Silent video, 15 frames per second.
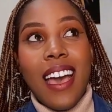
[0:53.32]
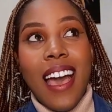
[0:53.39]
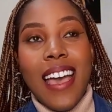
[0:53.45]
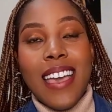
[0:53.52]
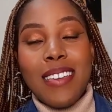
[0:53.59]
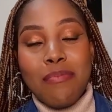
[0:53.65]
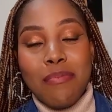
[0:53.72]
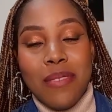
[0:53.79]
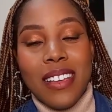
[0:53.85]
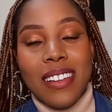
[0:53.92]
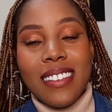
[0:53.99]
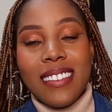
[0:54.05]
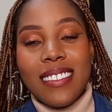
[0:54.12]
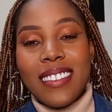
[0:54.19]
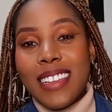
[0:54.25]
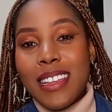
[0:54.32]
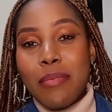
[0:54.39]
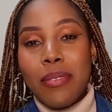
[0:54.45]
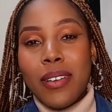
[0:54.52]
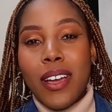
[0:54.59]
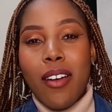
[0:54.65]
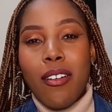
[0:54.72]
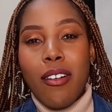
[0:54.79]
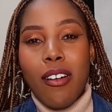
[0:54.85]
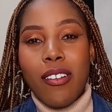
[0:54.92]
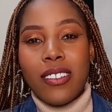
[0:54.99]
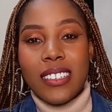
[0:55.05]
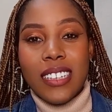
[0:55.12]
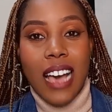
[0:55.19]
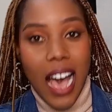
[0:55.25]
I mean sleeping
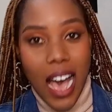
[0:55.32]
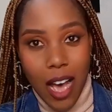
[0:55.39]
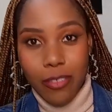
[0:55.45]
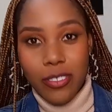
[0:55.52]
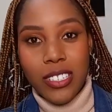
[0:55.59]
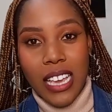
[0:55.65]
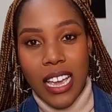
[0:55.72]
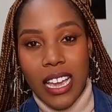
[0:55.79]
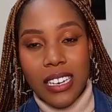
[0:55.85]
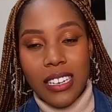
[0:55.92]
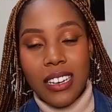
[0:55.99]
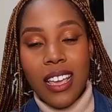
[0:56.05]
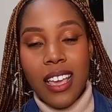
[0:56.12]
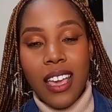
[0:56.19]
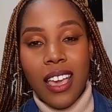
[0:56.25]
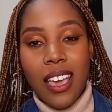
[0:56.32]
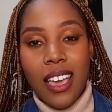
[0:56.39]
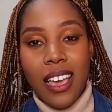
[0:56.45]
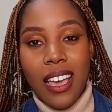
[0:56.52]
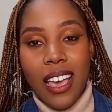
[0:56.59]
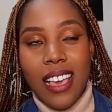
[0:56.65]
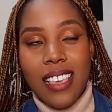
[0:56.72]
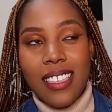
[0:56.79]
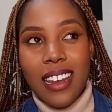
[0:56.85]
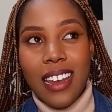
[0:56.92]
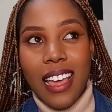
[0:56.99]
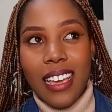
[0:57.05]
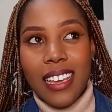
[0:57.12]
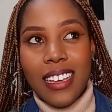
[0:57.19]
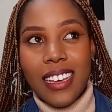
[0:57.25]
around half 10. As in
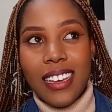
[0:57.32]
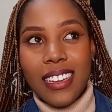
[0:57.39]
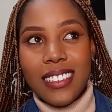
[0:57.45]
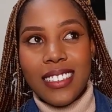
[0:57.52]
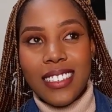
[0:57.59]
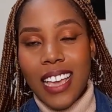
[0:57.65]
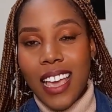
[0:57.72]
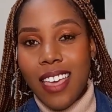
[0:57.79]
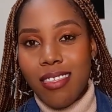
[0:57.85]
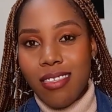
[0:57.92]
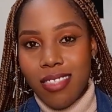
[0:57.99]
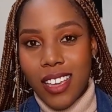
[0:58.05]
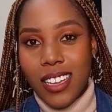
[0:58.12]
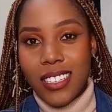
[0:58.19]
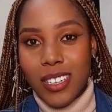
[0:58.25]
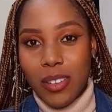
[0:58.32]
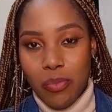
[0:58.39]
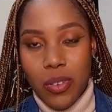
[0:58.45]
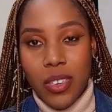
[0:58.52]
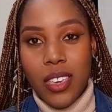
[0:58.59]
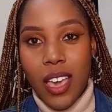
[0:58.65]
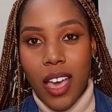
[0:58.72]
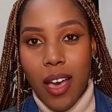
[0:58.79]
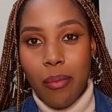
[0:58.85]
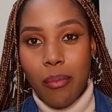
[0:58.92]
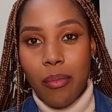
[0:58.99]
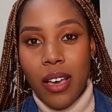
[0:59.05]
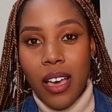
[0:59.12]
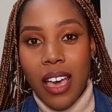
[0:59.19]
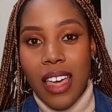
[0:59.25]
like 10:30
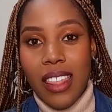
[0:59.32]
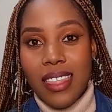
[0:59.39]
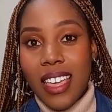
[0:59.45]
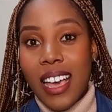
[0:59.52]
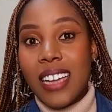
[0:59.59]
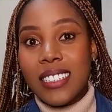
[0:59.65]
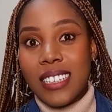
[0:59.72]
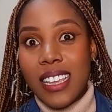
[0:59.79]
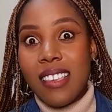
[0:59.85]
p.m. That